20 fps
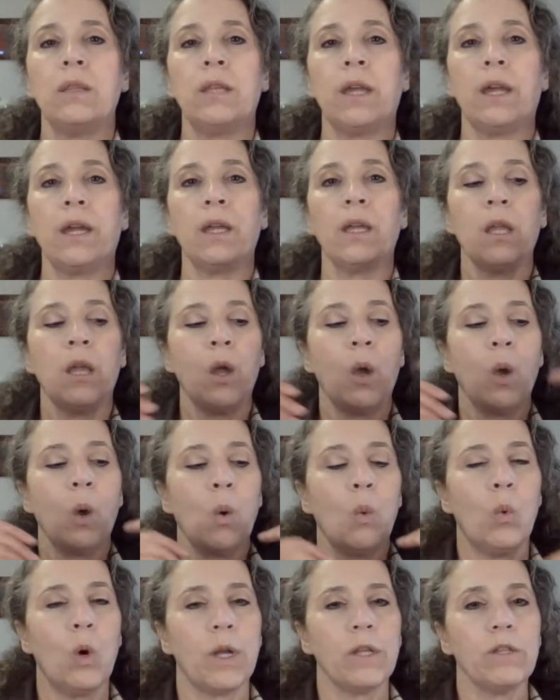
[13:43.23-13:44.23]
that
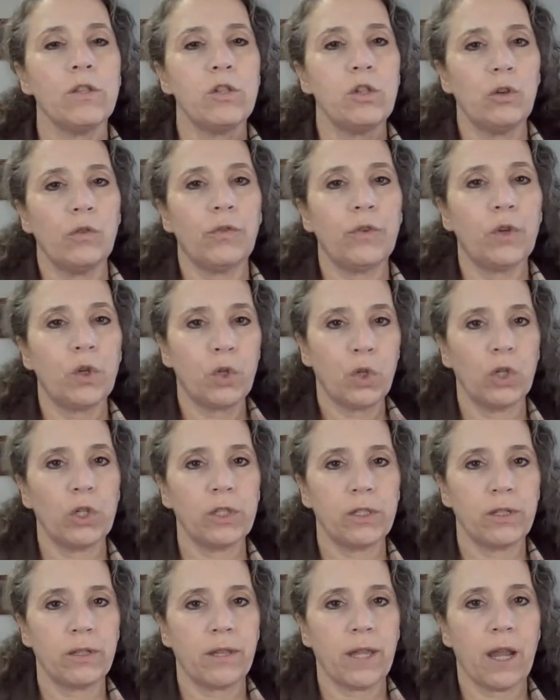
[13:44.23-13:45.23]
once you've
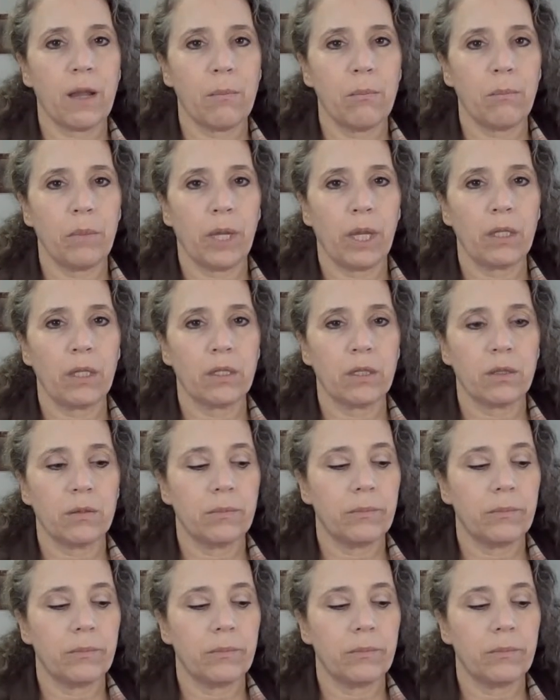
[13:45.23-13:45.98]
cooked that meat,